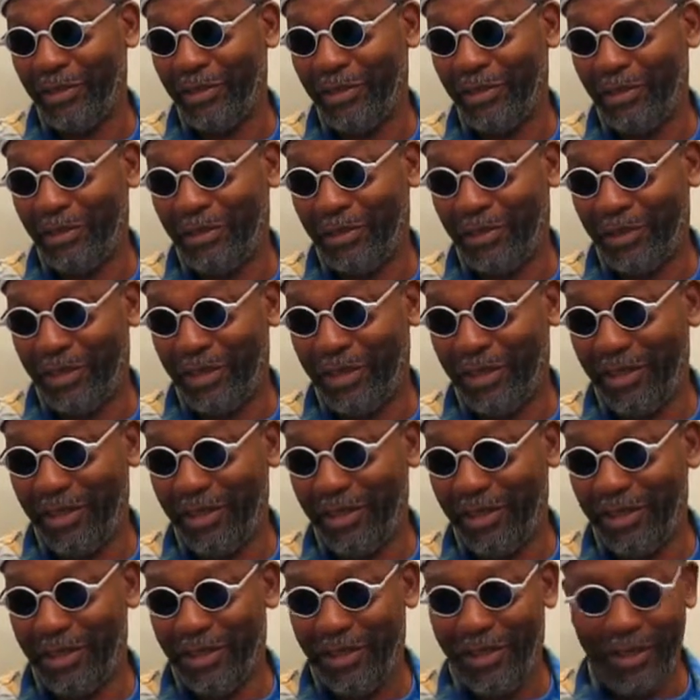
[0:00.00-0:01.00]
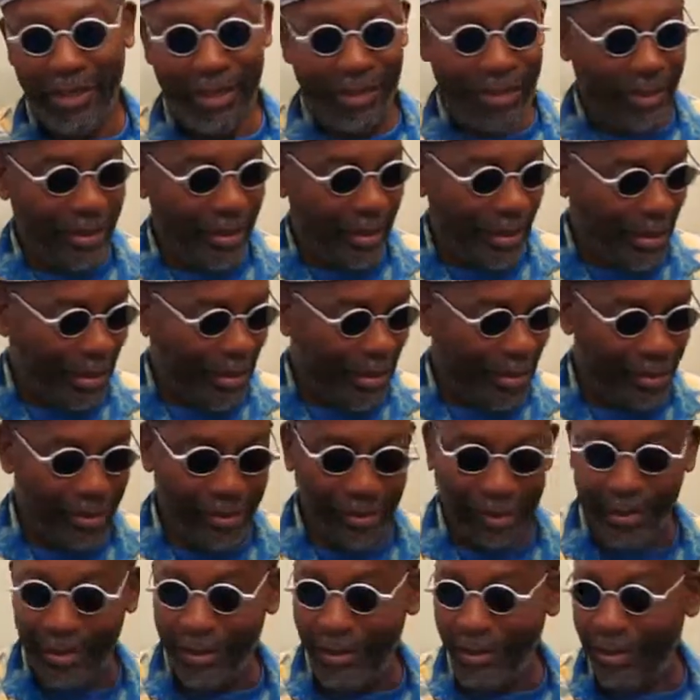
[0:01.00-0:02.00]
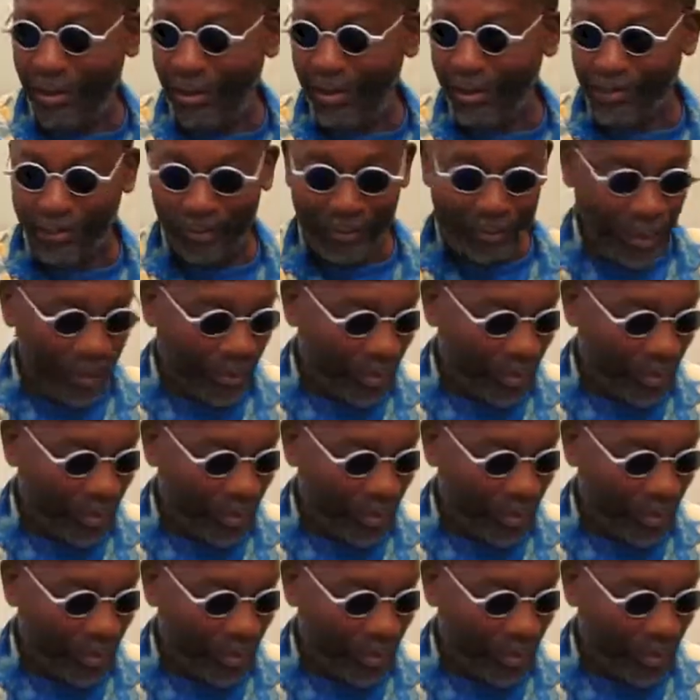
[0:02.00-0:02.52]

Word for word: You see? Now here's the thing. Let